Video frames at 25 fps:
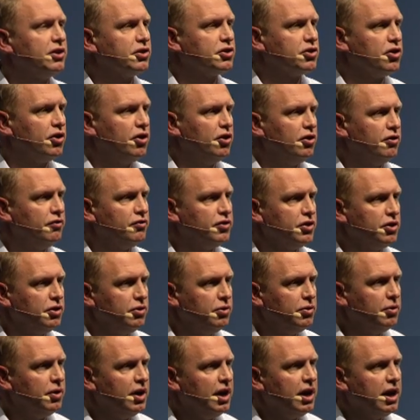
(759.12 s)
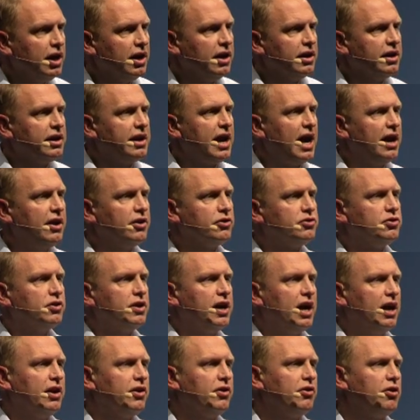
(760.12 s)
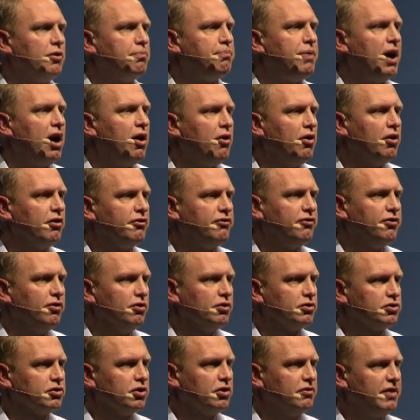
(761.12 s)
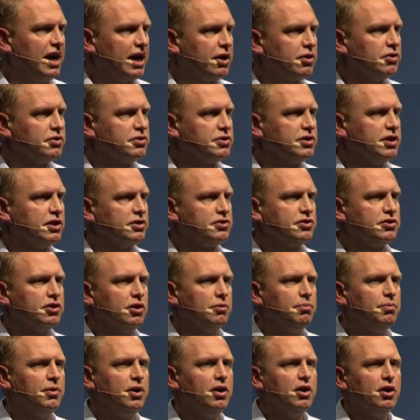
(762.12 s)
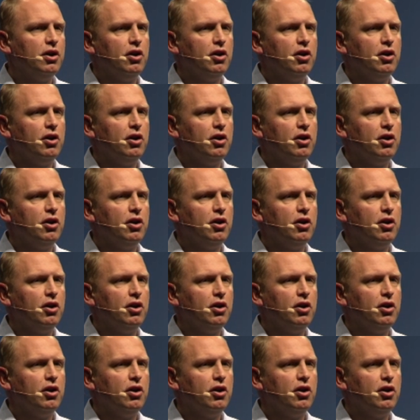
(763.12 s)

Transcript: the curve, you gathered together a powerful sort of ecosystem,